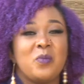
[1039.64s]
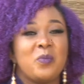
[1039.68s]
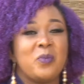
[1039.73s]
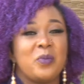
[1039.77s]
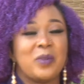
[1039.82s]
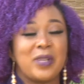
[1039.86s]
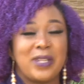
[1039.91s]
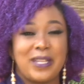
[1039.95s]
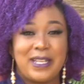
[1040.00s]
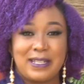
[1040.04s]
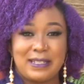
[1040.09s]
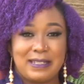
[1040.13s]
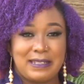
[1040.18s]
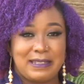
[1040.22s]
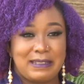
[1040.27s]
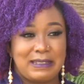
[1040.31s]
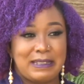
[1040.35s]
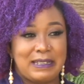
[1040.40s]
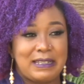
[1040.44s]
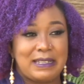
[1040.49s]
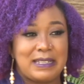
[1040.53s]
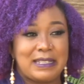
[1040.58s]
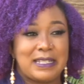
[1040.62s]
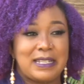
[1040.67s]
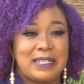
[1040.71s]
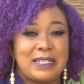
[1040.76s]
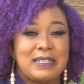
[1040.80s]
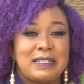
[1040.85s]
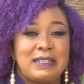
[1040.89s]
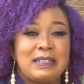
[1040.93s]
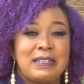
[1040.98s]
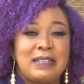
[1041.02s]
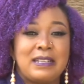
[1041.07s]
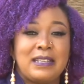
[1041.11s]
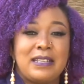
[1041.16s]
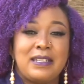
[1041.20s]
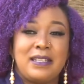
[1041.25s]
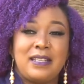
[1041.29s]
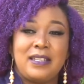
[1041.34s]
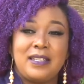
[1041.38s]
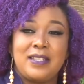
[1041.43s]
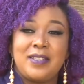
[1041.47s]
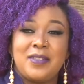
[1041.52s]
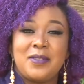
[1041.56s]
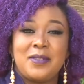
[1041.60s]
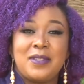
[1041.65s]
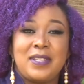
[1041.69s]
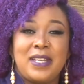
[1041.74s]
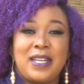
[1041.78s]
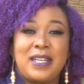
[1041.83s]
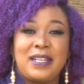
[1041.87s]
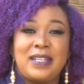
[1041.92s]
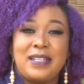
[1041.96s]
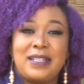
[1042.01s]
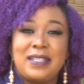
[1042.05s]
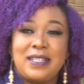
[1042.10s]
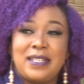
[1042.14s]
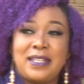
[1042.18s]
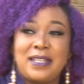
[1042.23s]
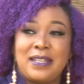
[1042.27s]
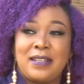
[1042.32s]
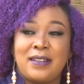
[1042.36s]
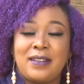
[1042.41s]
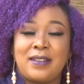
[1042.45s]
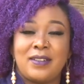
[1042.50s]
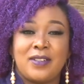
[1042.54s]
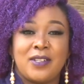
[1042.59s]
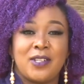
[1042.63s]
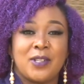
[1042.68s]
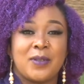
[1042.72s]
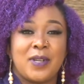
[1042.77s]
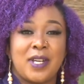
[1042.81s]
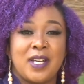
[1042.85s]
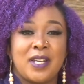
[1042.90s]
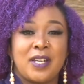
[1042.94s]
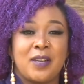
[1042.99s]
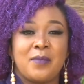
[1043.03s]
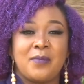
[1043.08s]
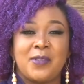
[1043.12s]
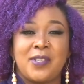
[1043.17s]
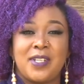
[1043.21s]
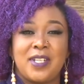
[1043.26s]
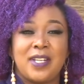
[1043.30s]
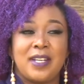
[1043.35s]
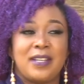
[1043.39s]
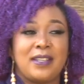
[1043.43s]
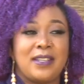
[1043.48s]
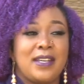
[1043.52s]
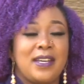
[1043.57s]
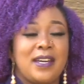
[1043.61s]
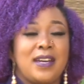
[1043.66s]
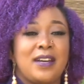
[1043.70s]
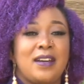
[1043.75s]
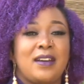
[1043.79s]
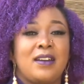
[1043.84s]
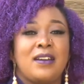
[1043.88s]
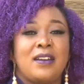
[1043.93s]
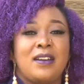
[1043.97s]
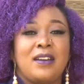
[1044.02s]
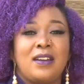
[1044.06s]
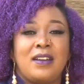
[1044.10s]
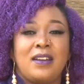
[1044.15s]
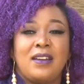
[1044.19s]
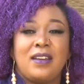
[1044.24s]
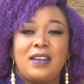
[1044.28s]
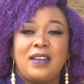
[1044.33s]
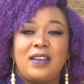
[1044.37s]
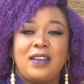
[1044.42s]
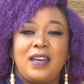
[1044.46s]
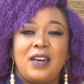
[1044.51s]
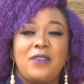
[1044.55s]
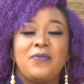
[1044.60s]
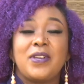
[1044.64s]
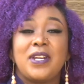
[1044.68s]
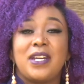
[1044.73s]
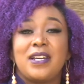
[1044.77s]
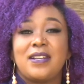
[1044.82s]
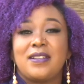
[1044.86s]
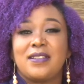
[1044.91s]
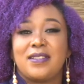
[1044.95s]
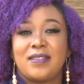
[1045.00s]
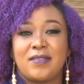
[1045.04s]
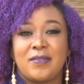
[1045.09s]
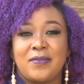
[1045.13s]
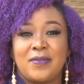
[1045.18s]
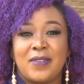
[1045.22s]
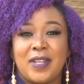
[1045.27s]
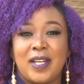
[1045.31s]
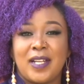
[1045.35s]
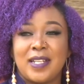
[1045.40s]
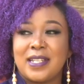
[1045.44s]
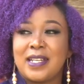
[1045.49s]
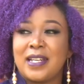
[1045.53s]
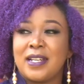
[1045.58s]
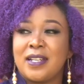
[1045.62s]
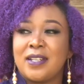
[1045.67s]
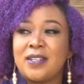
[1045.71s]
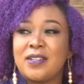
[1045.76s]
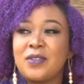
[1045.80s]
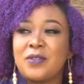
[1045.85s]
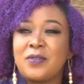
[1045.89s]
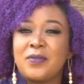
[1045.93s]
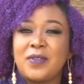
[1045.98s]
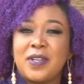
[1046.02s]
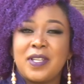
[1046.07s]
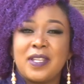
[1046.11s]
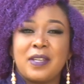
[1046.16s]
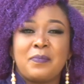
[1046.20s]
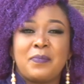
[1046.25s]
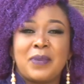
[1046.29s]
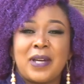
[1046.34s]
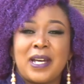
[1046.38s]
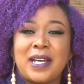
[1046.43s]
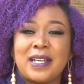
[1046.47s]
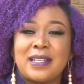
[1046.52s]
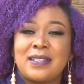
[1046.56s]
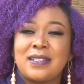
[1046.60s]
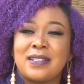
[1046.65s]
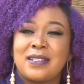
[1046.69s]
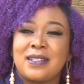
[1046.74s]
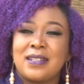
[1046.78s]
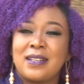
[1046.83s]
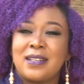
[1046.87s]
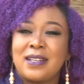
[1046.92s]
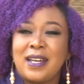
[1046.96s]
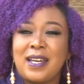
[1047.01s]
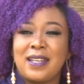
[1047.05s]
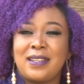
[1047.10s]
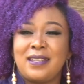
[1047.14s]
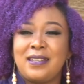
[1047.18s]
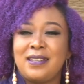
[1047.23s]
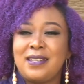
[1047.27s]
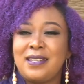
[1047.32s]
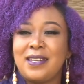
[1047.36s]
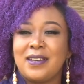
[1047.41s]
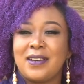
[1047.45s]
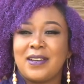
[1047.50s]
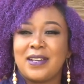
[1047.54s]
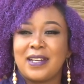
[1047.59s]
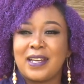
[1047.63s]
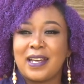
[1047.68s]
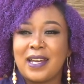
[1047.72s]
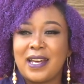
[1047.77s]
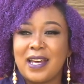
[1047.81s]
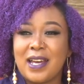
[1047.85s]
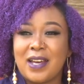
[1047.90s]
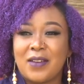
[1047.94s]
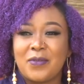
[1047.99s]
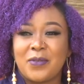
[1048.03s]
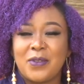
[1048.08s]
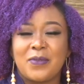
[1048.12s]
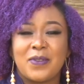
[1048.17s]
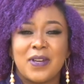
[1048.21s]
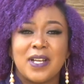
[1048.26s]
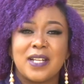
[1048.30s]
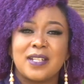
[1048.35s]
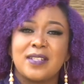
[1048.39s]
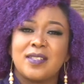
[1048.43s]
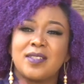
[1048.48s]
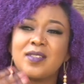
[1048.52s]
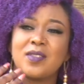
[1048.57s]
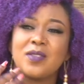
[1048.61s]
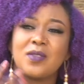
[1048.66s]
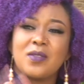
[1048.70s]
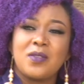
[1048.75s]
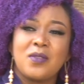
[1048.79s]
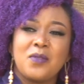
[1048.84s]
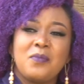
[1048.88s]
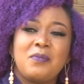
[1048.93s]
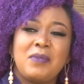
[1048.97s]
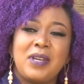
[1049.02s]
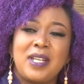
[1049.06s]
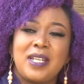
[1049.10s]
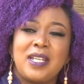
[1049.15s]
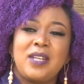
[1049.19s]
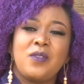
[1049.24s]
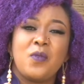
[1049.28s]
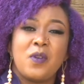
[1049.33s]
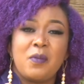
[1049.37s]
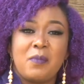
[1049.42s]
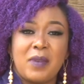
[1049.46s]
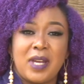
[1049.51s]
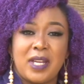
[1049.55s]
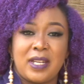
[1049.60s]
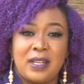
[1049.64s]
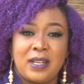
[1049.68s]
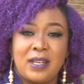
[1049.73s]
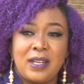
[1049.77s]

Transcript: brilliant things. And these two ladies here, Joanna, Bushira, they are evidence of that. And over the past, I think, year and a half, we've had so many women,